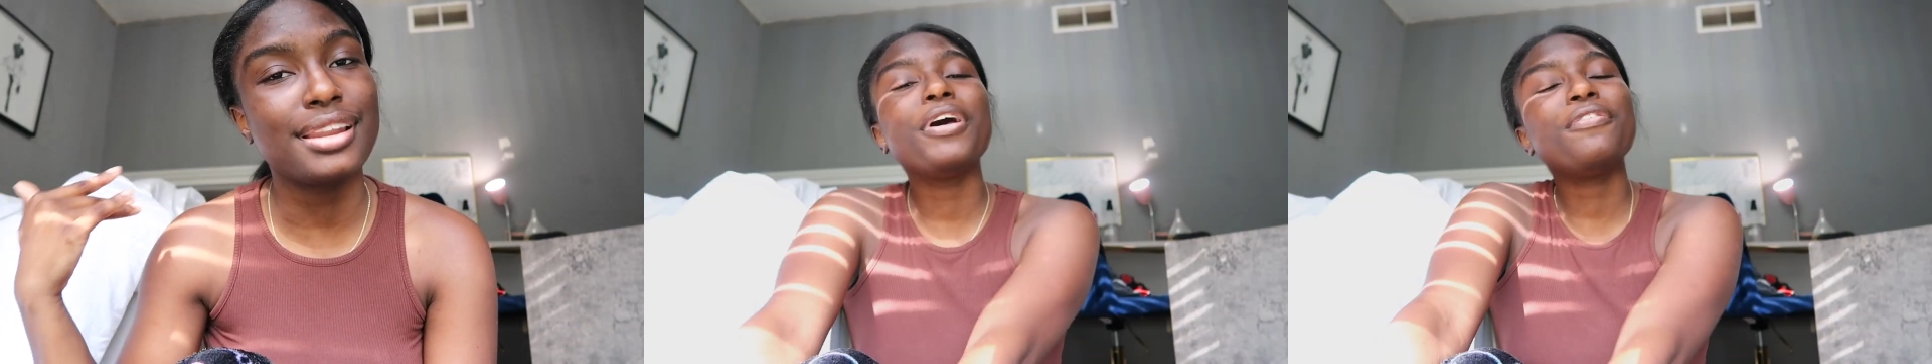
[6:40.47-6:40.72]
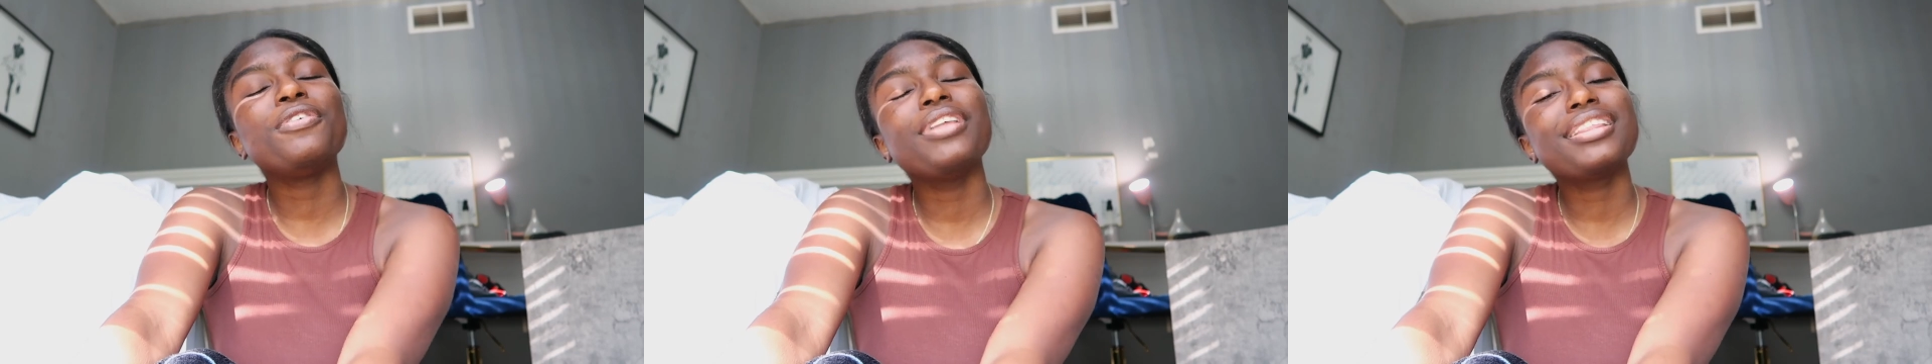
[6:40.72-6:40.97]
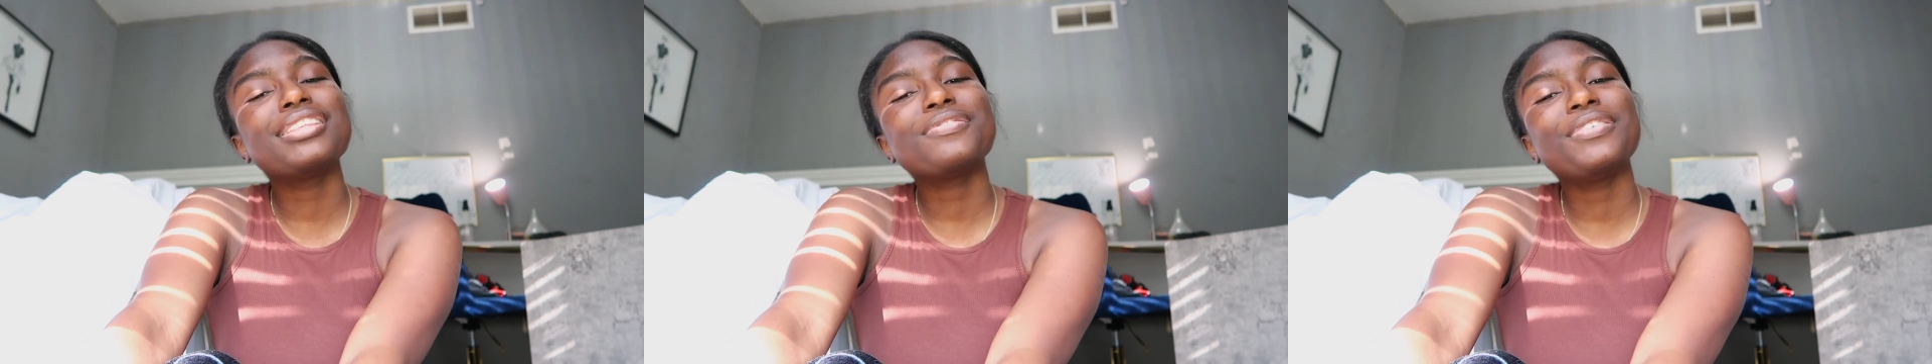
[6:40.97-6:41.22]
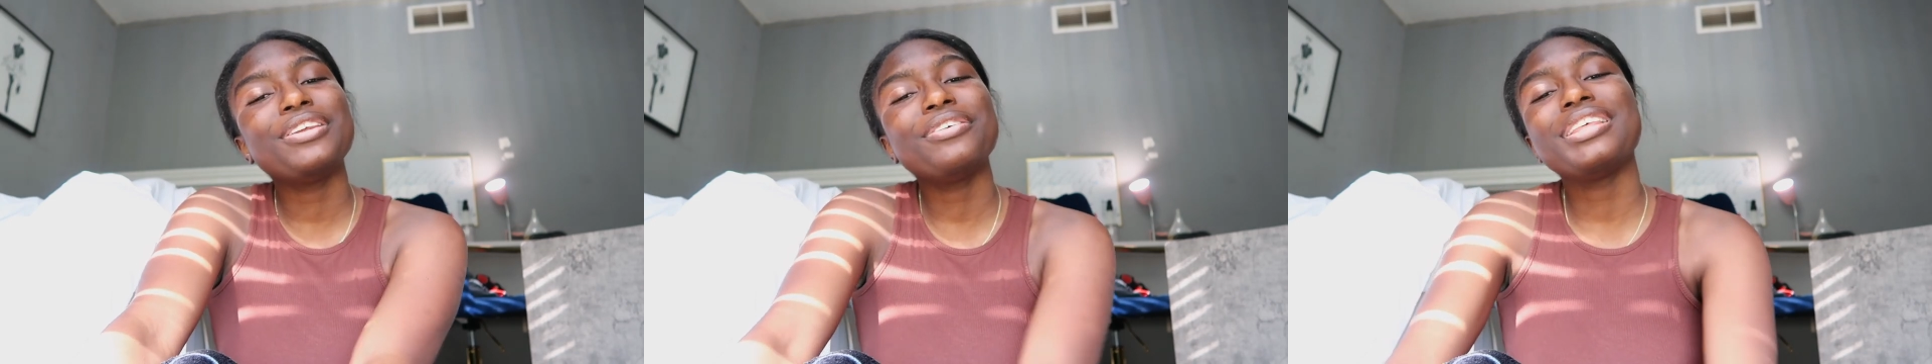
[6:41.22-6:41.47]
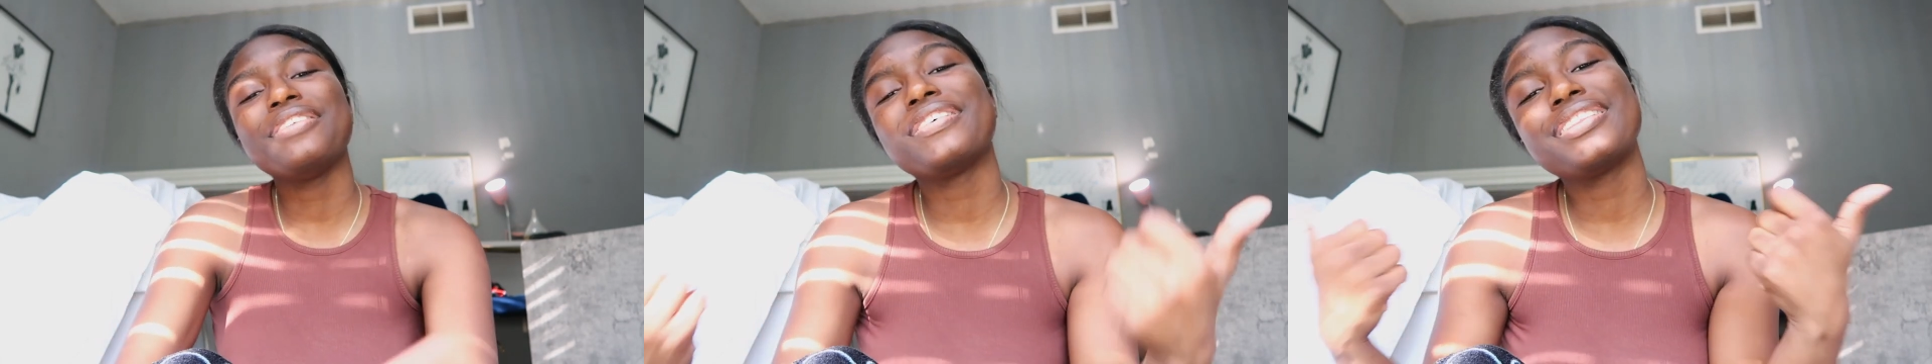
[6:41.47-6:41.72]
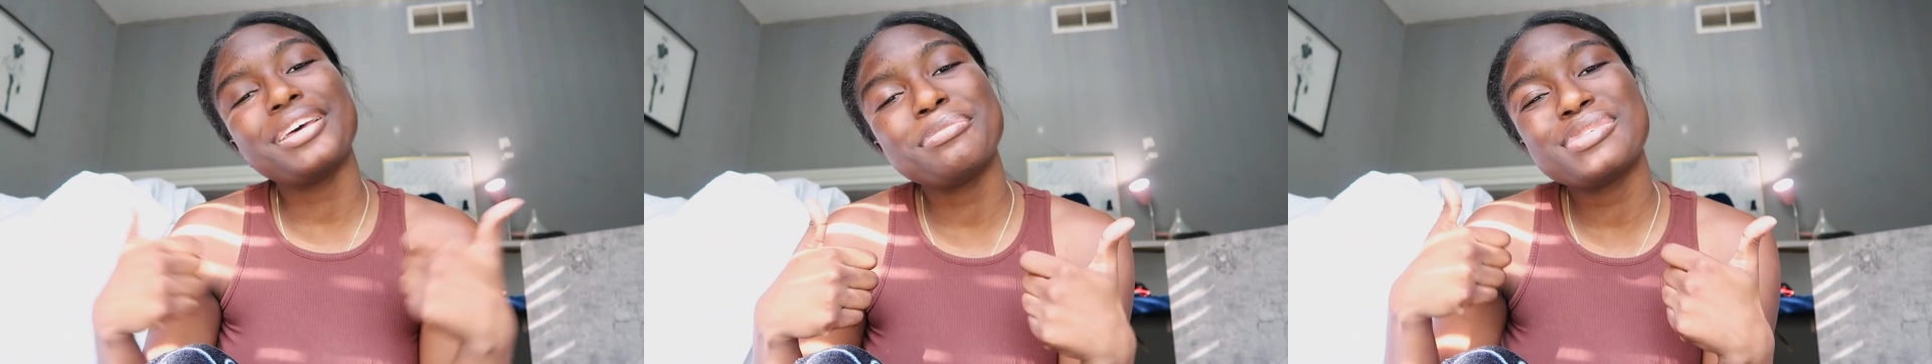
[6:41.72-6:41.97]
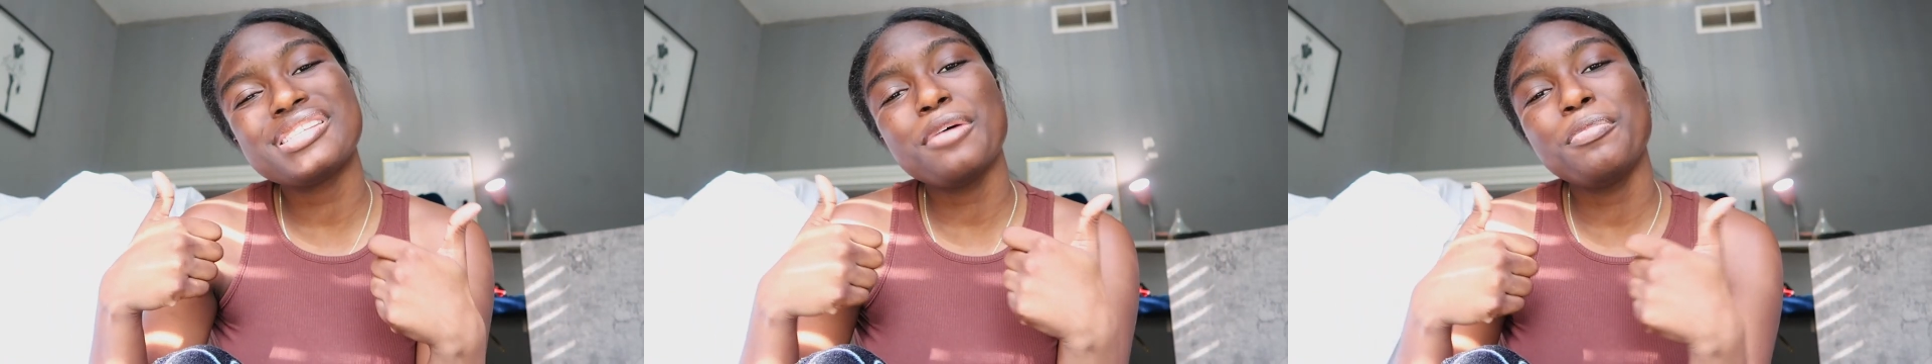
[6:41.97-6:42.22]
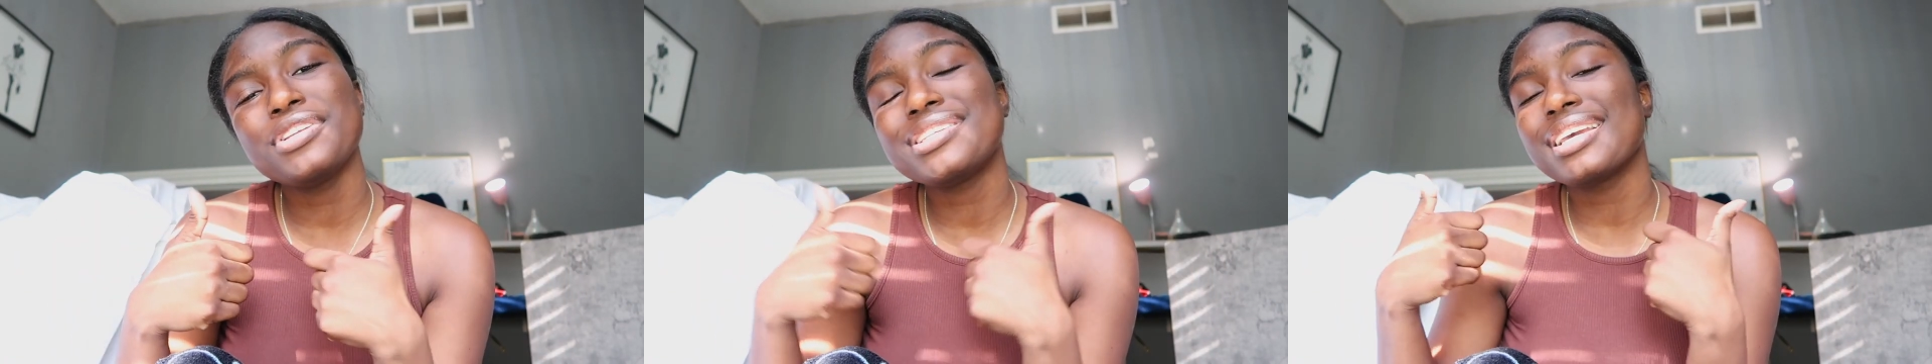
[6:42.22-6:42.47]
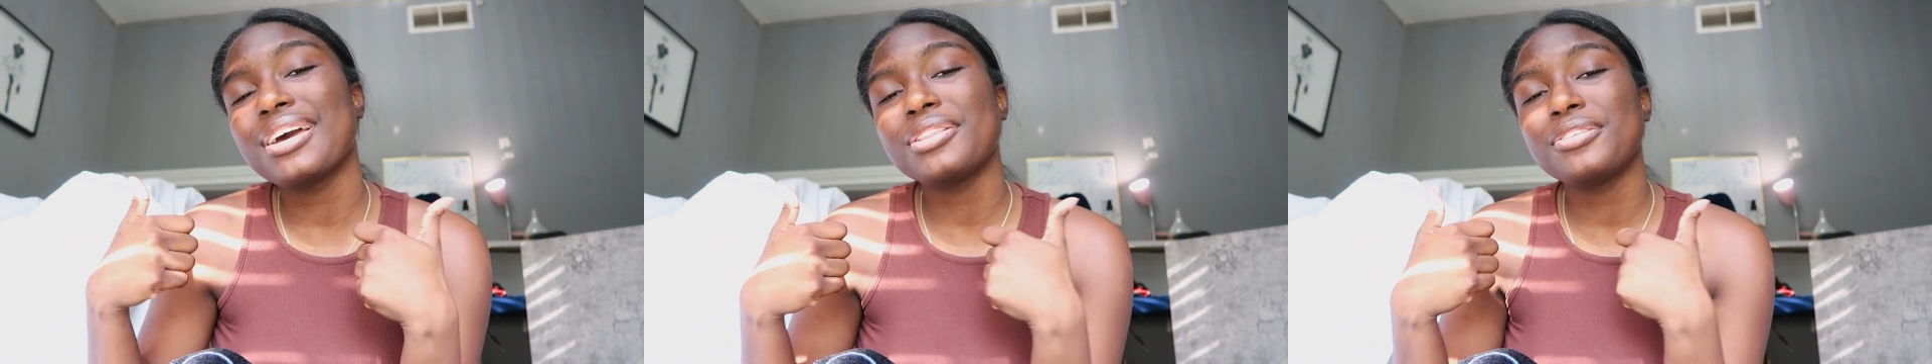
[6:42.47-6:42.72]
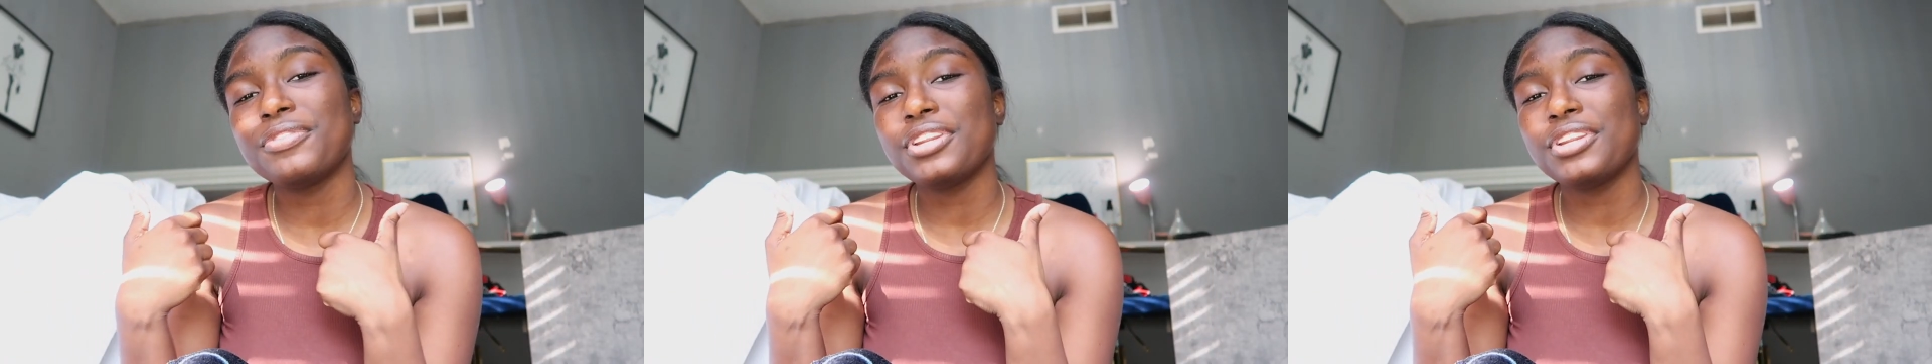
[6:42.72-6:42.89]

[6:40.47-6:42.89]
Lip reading: But if you like this video, leave a thumbs up and check out the